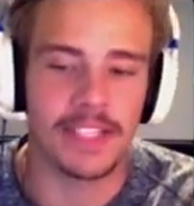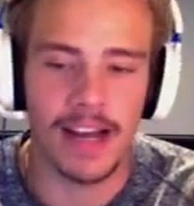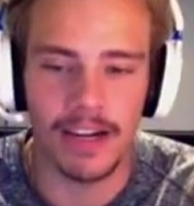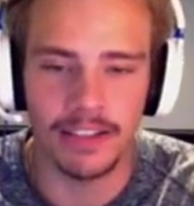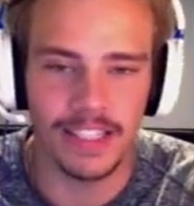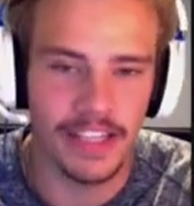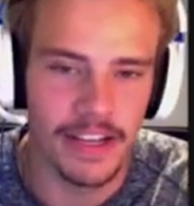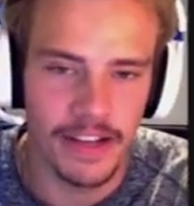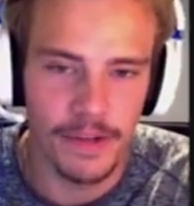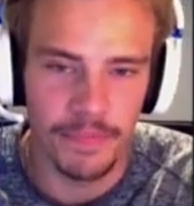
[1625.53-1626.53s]
entirely.
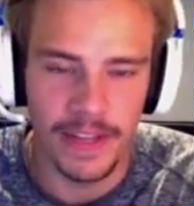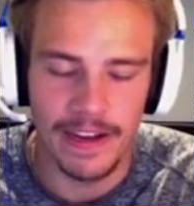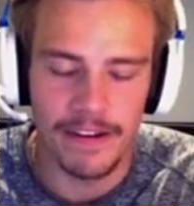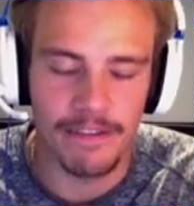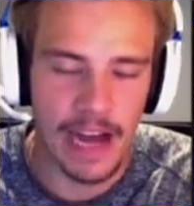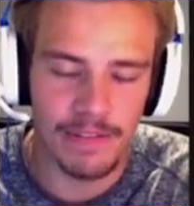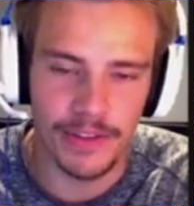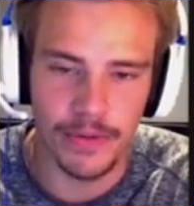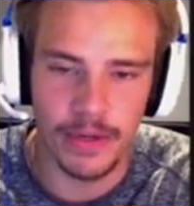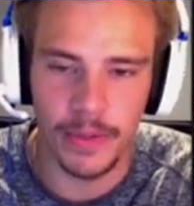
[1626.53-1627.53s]
Five and
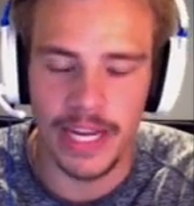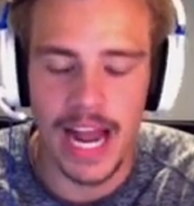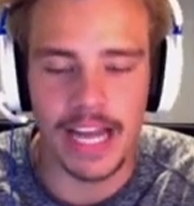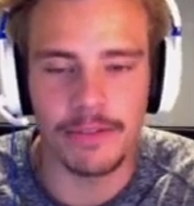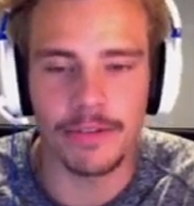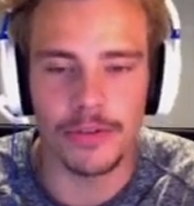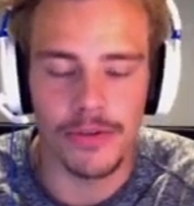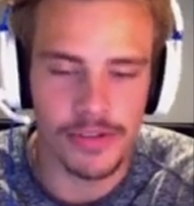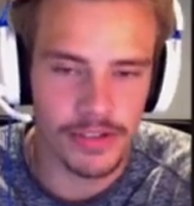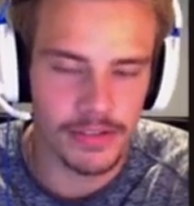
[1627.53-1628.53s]
three. Did we get any
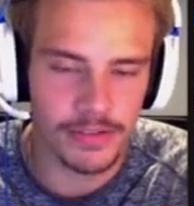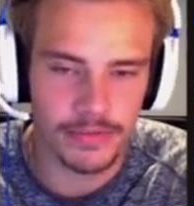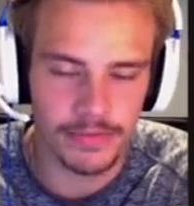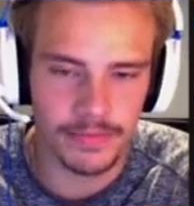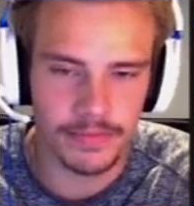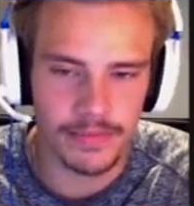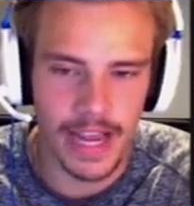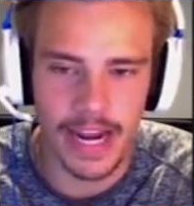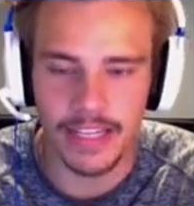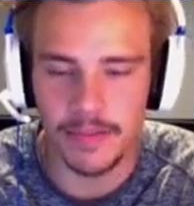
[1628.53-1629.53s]
recruits? Any